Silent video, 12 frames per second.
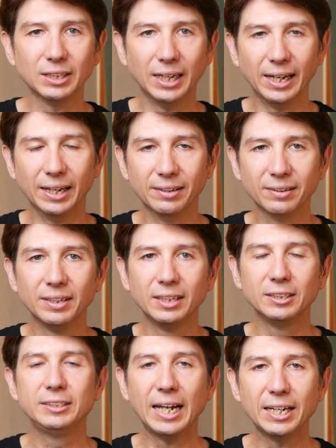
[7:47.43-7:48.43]
and
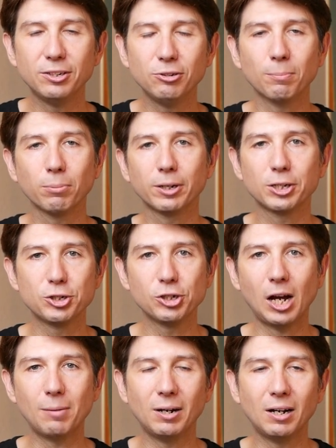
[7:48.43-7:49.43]
tend to do a pretty good
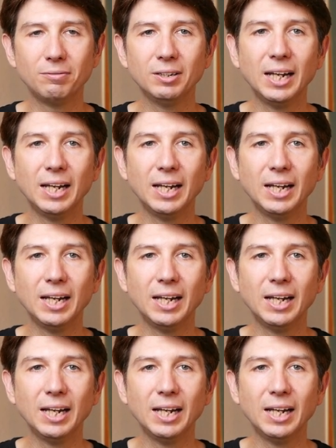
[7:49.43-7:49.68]
job of.